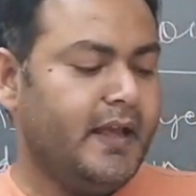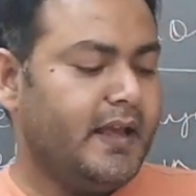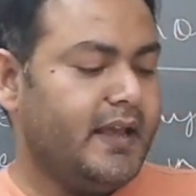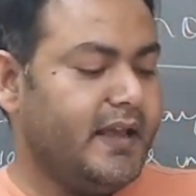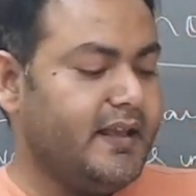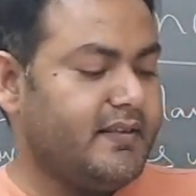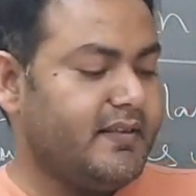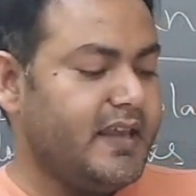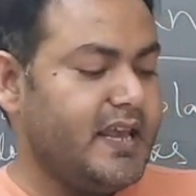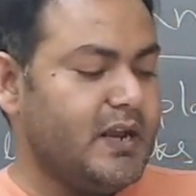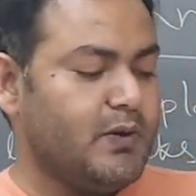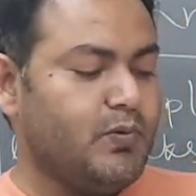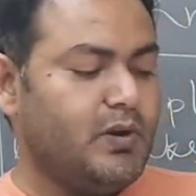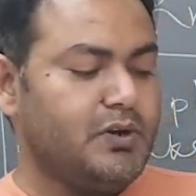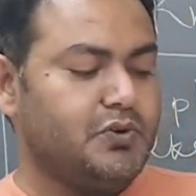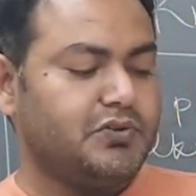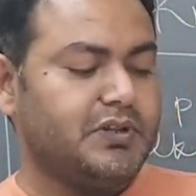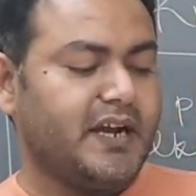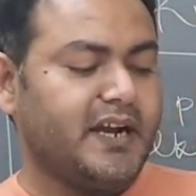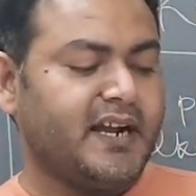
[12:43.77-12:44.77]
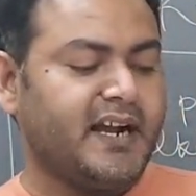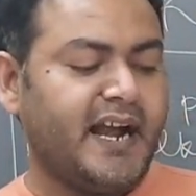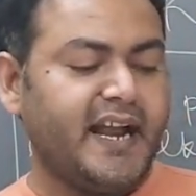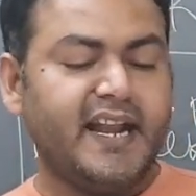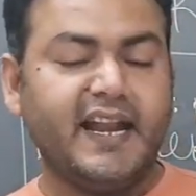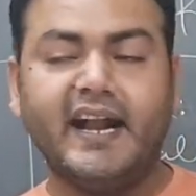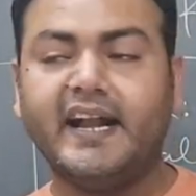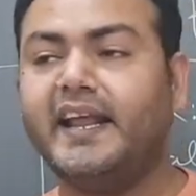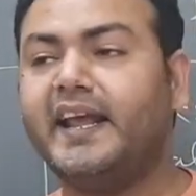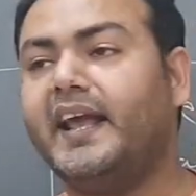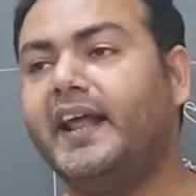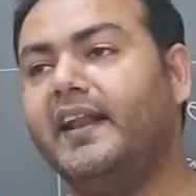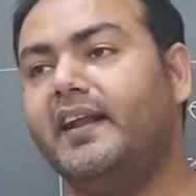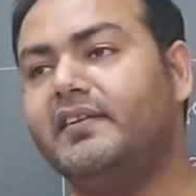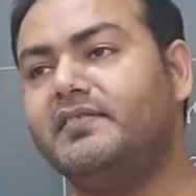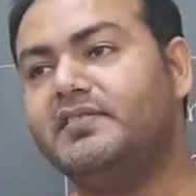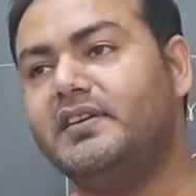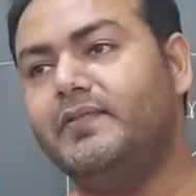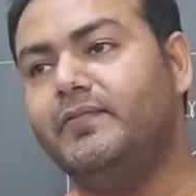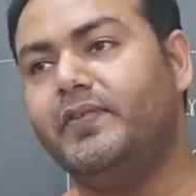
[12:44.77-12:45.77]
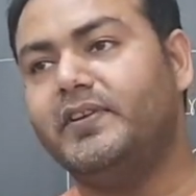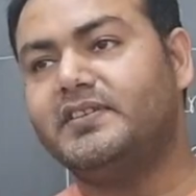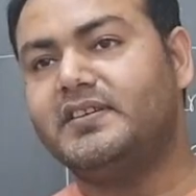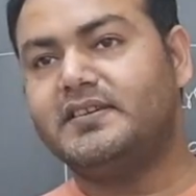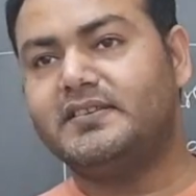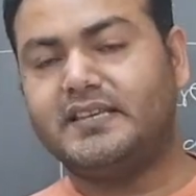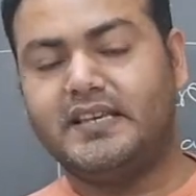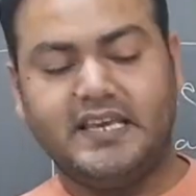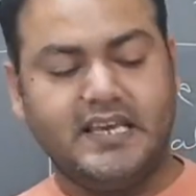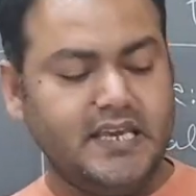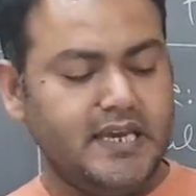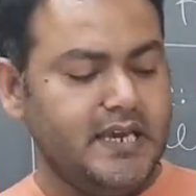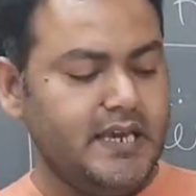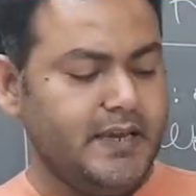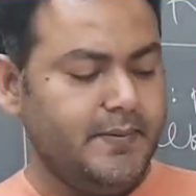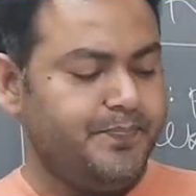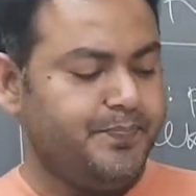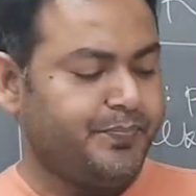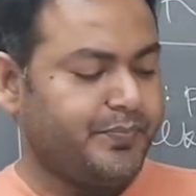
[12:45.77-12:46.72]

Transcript: is equal to the kinetic energy, which is E